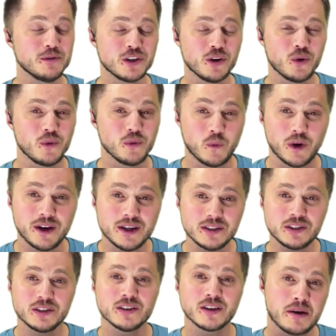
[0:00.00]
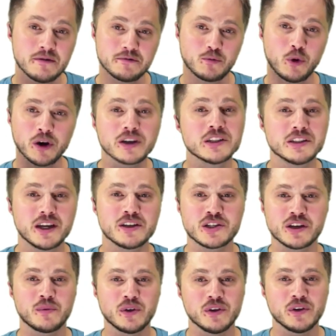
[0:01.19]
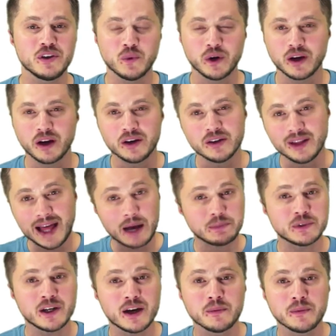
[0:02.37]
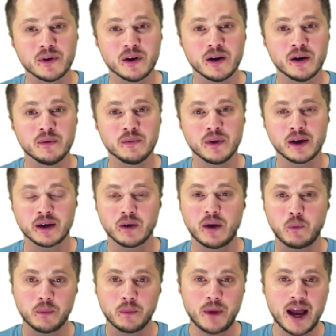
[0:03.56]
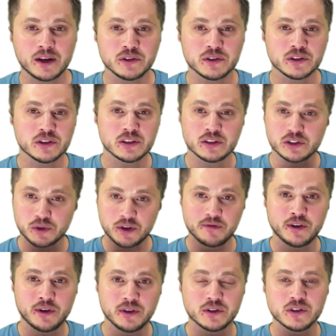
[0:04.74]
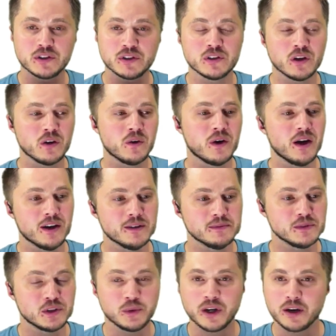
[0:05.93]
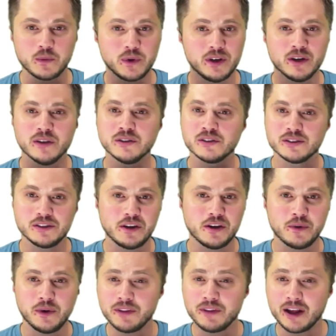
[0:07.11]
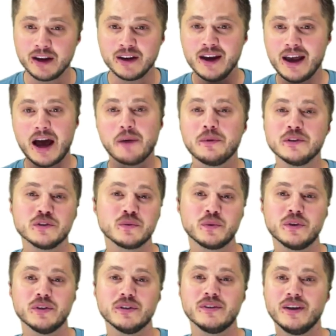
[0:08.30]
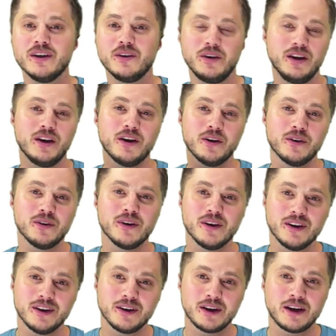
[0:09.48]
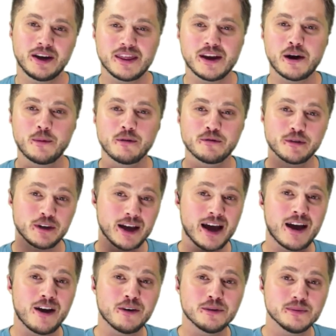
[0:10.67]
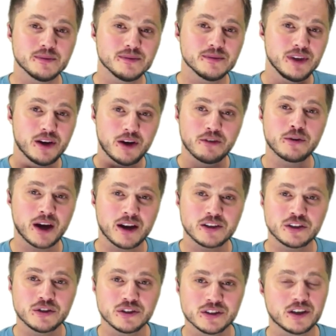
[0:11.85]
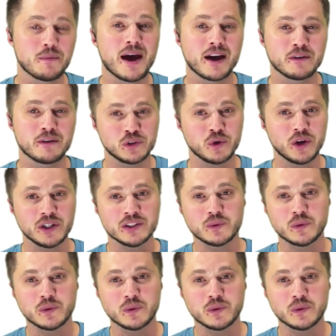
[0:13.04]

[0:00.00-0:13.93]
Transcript: So what is your kind of workstation computer? Are you working on your laptop? Like we're Mac users as ScreenFlow users. So until we come to Windows, if that happens, we'll, get there. But for now, everyone kind of chooses their Mac of choice.